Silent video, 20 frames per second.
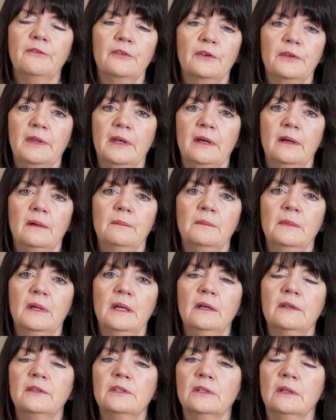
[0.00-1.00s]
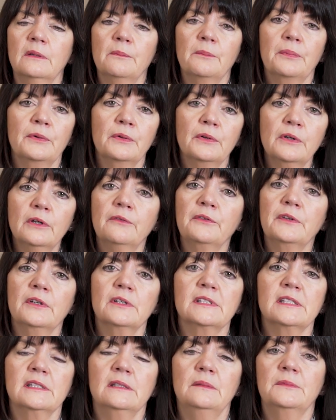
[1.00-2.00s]
for them to improve their
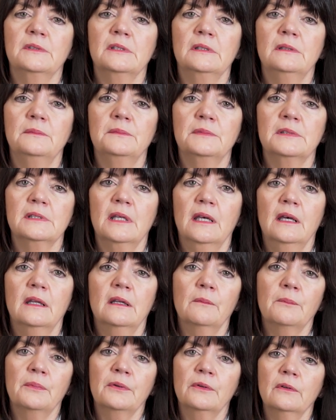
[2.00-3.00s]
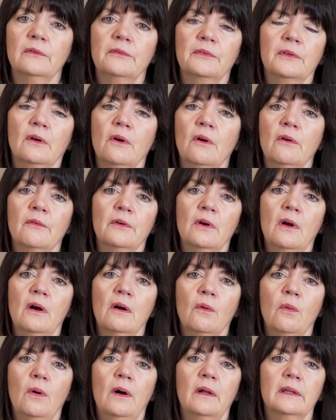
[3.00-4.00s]
symptoms and improve their overall
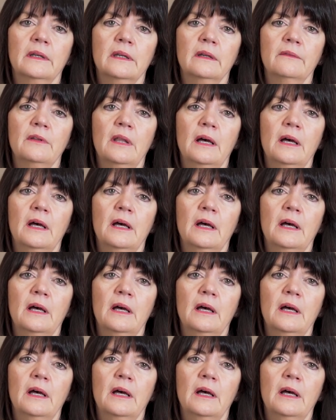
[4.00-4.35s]
quality of